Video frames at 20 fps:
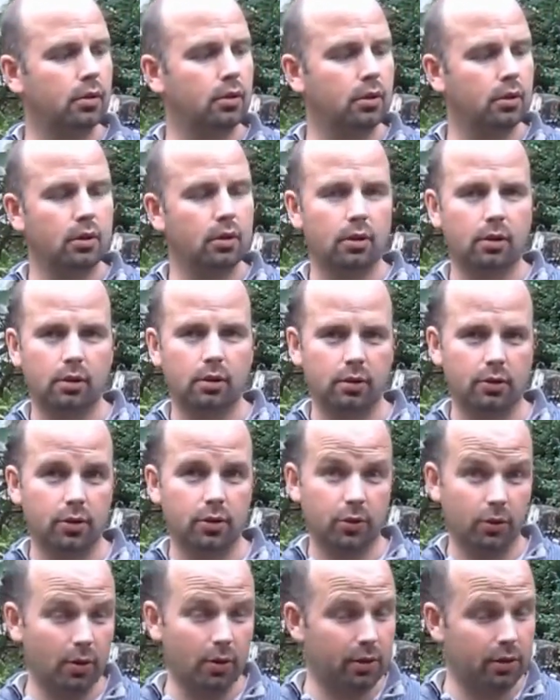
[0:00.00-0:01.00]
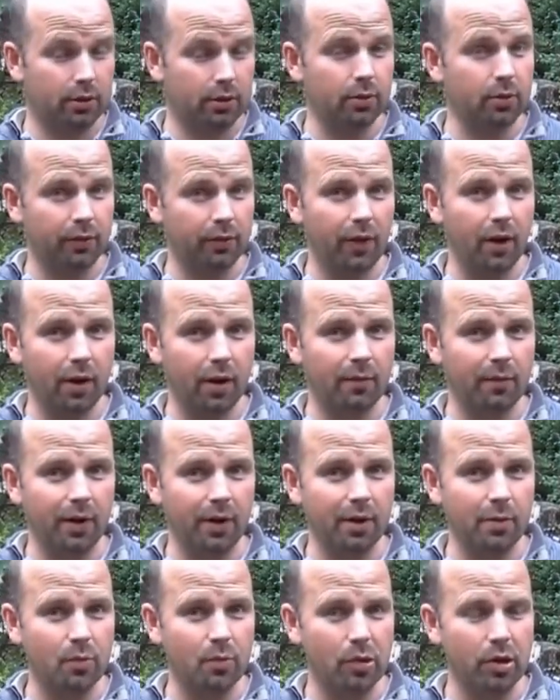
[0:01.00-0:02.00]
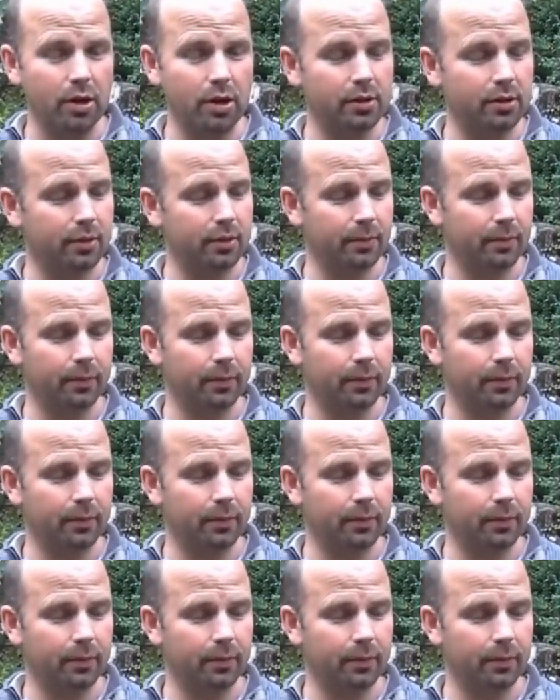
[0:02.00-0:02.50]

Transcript: So far I'm very impressed.